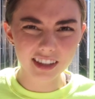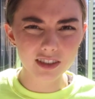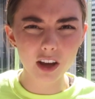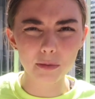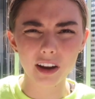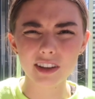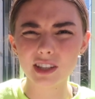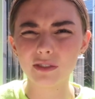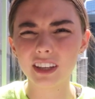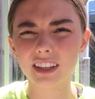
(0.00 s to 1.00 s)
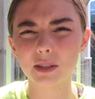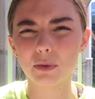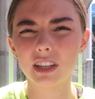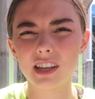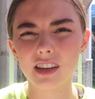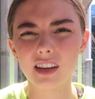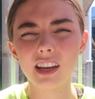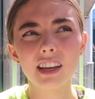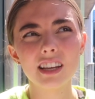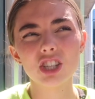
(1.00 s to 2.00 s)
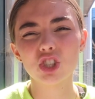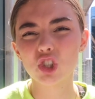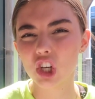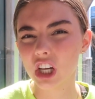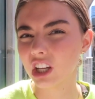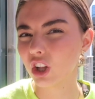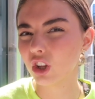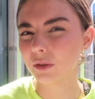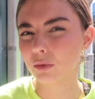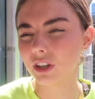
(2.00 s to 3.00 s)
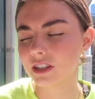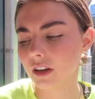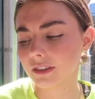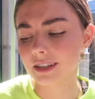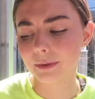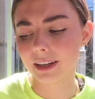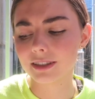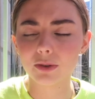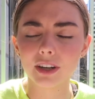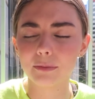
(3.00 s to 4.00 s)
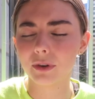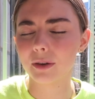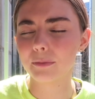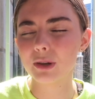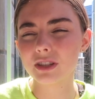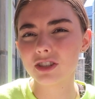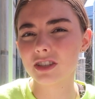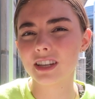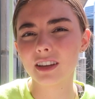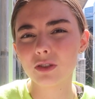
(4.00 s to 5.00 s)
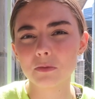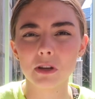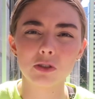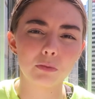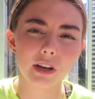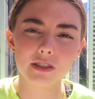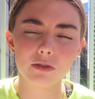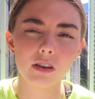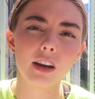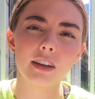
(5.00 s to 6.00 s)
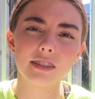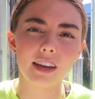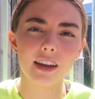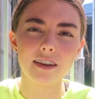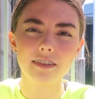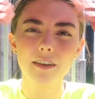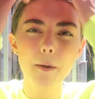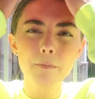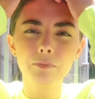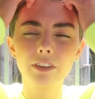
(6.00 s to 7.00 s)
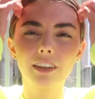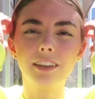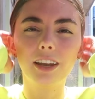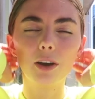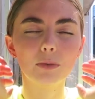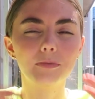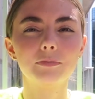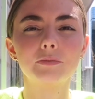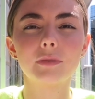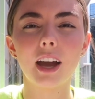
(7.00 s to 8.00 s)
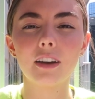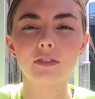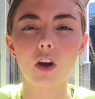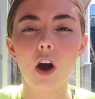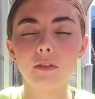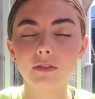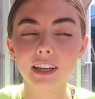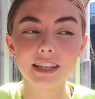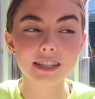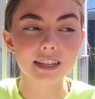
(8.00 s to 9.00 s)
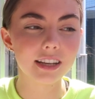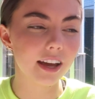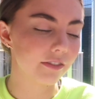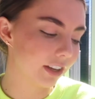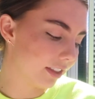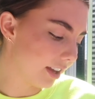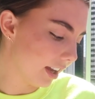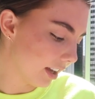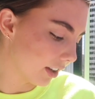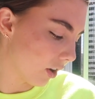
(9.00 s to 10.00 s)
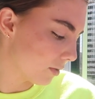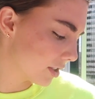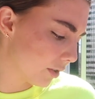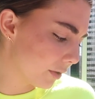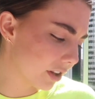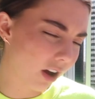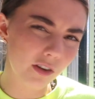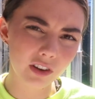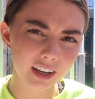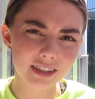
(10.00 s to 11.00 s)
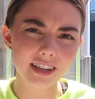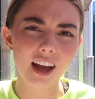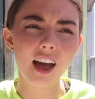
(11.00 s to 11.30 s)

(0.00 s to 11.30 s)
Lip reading: it's a lot, but I also feel like it's pretty chill and pretty self-explanatory, but mostly just take those mental breaks, you guys, and, you know, have confidence in everything and go into it with confidence.